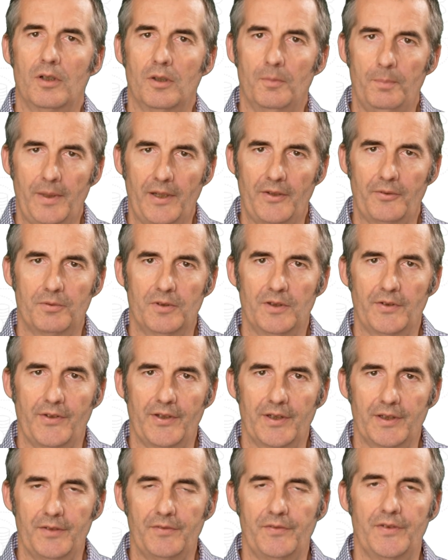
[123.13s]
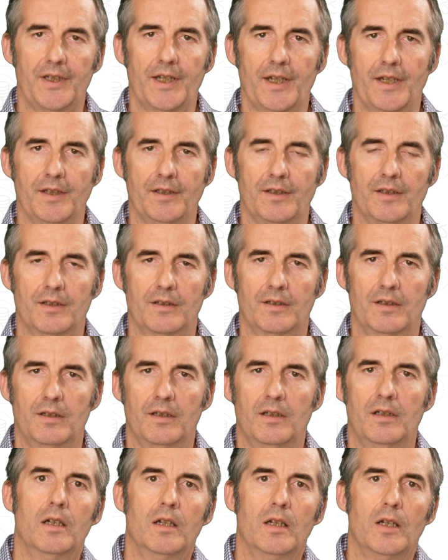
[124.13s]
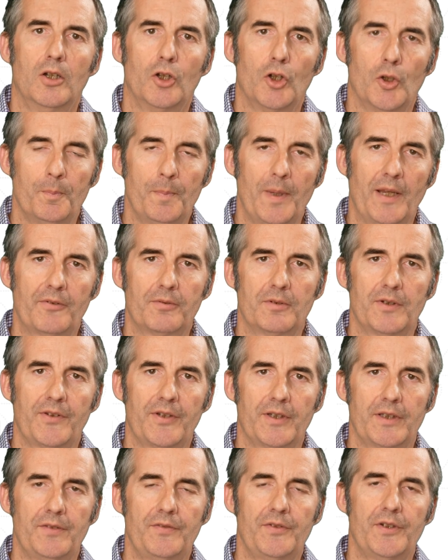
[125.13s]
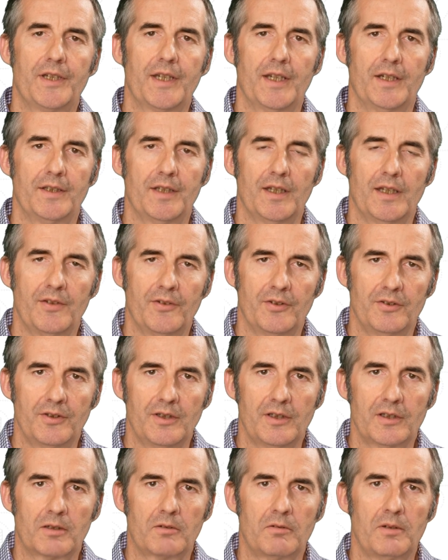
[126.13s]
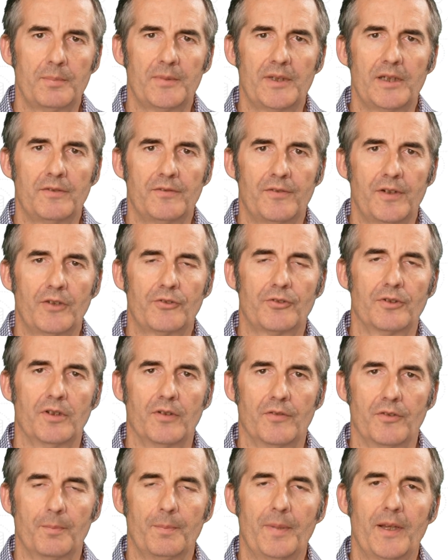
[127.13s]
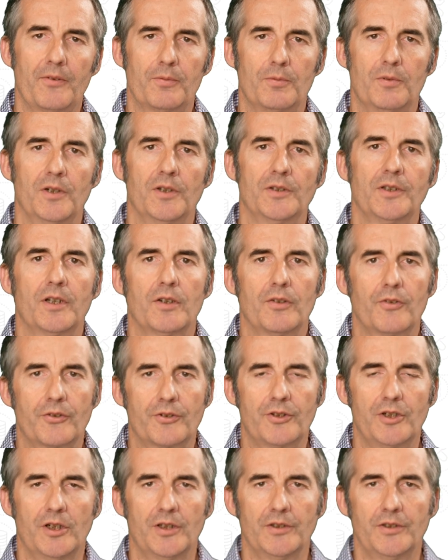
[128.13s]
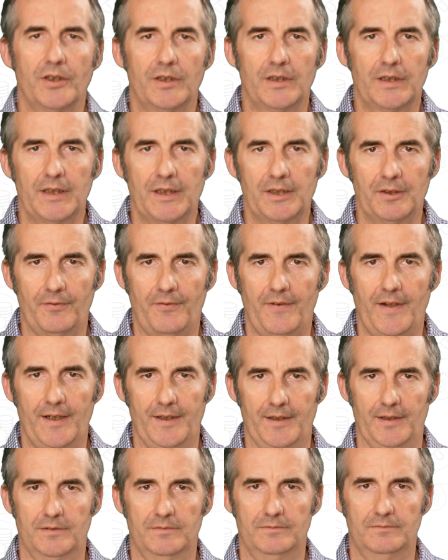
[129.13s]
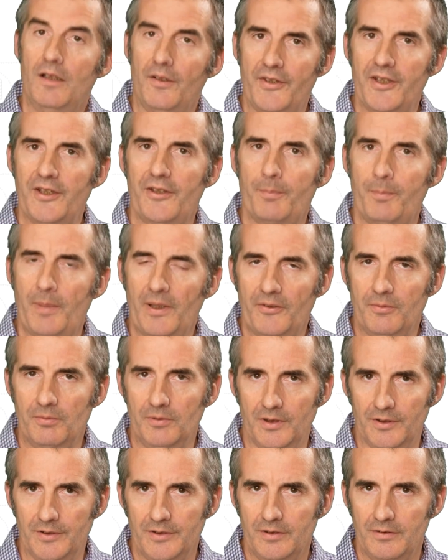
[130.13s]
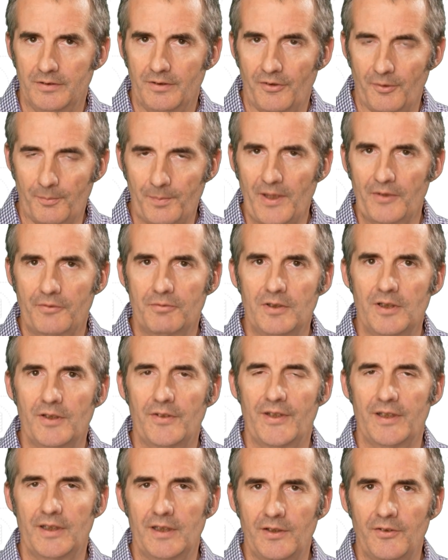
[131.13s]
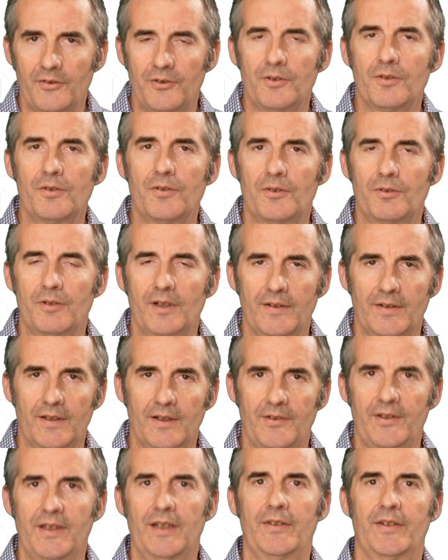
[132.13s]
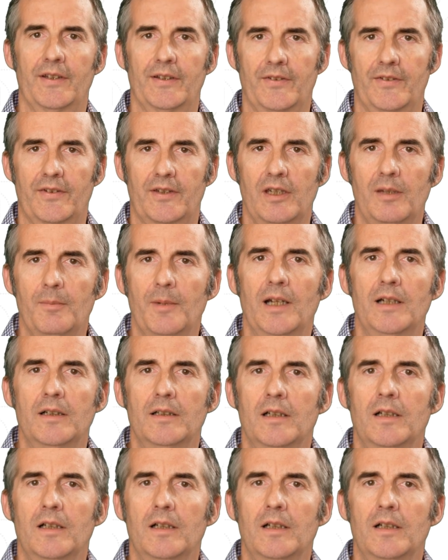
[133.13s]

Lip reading: a password certificate. A password certificate is an encrypted version of the password stored in a file. This password, the password that is used to access the ASEC schema,